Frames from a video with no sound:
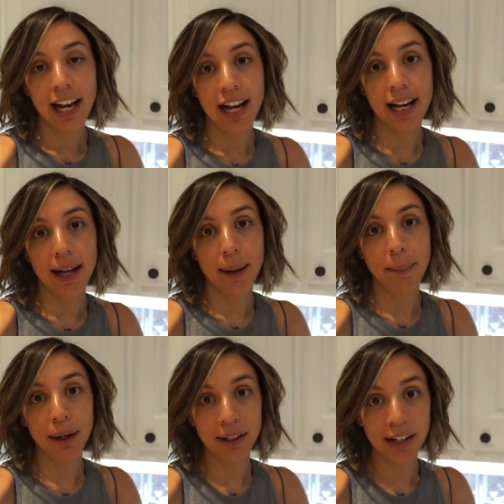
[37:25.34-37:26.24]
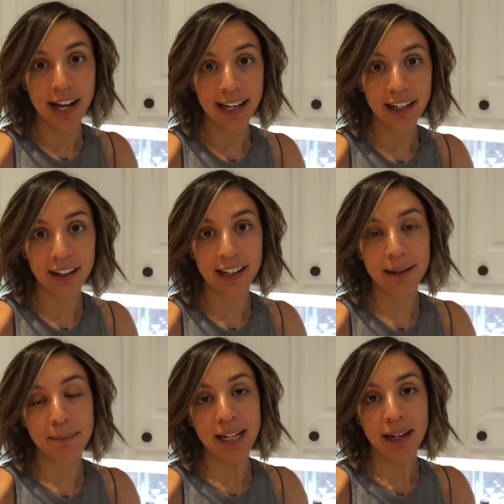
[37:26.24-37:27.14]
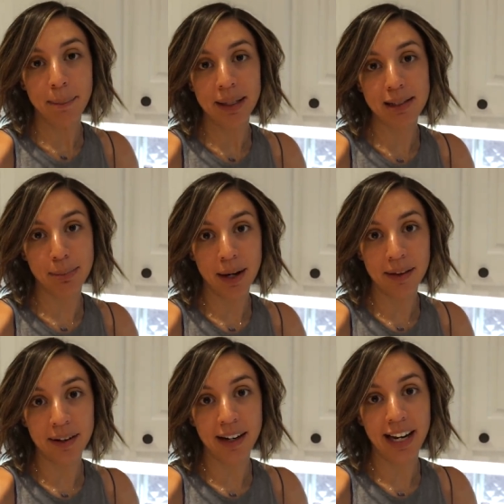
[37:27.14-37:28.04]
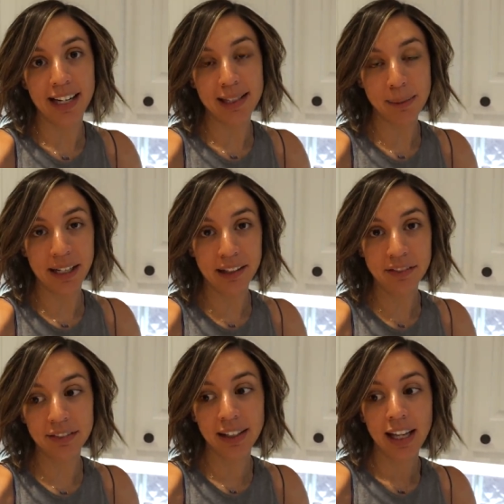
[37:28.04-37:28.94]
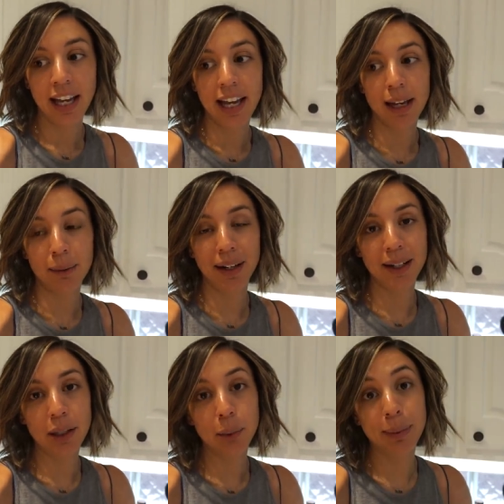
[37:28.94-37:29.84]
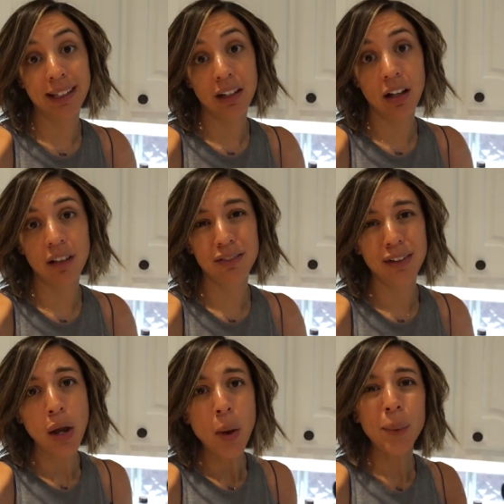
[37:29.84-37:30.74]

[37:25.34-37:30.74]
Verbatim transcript: uh, Parker and I are gonna meet up his brother and his wife and we're gonna go play golf,